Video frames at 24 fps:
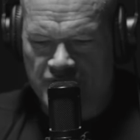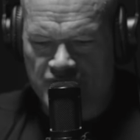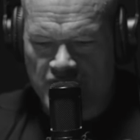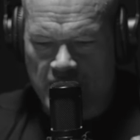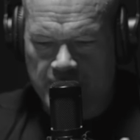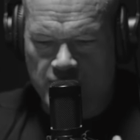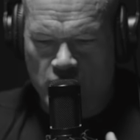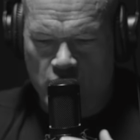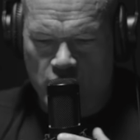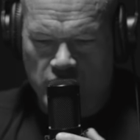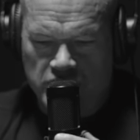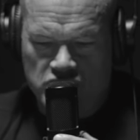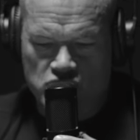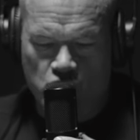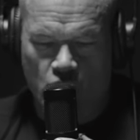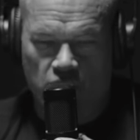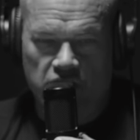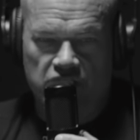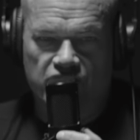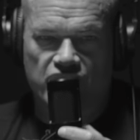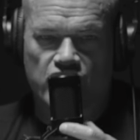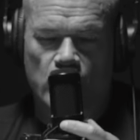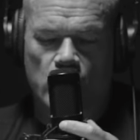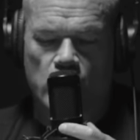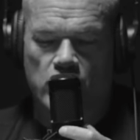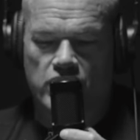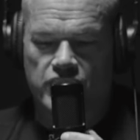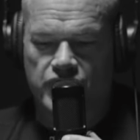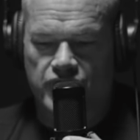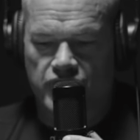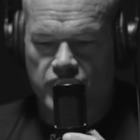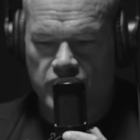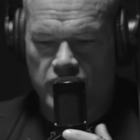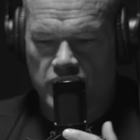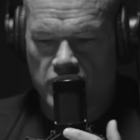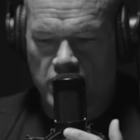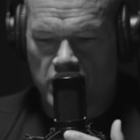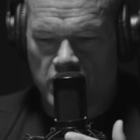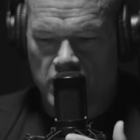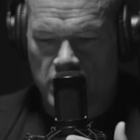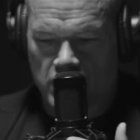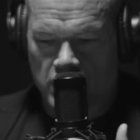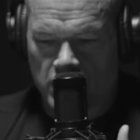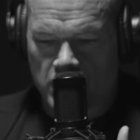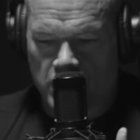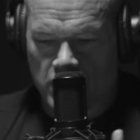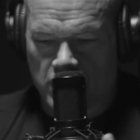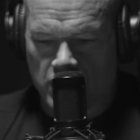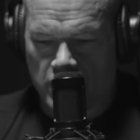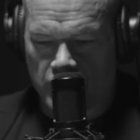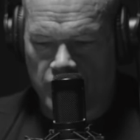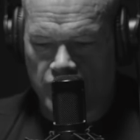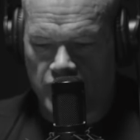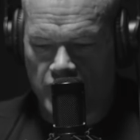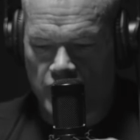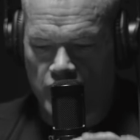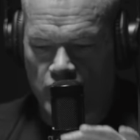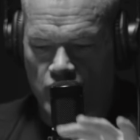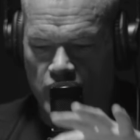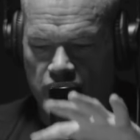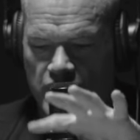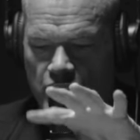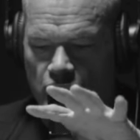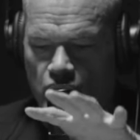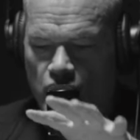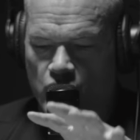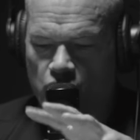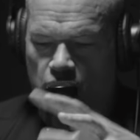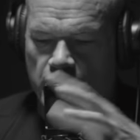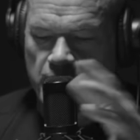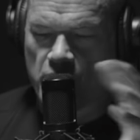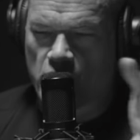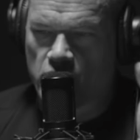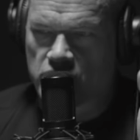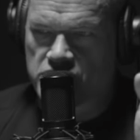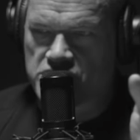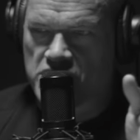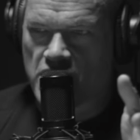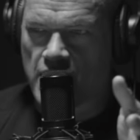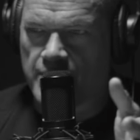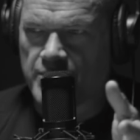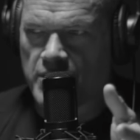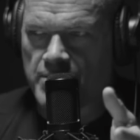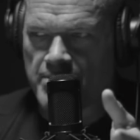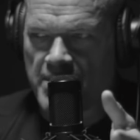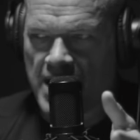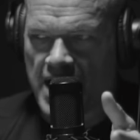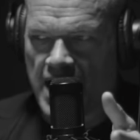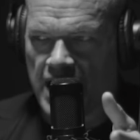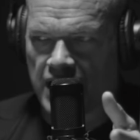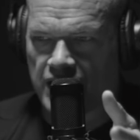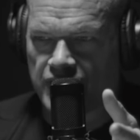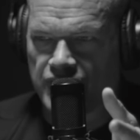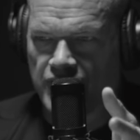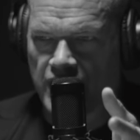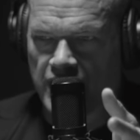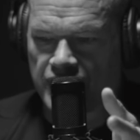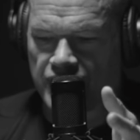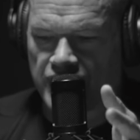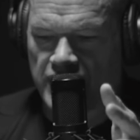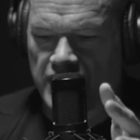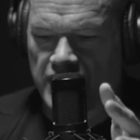February 24th, there were reports coming back that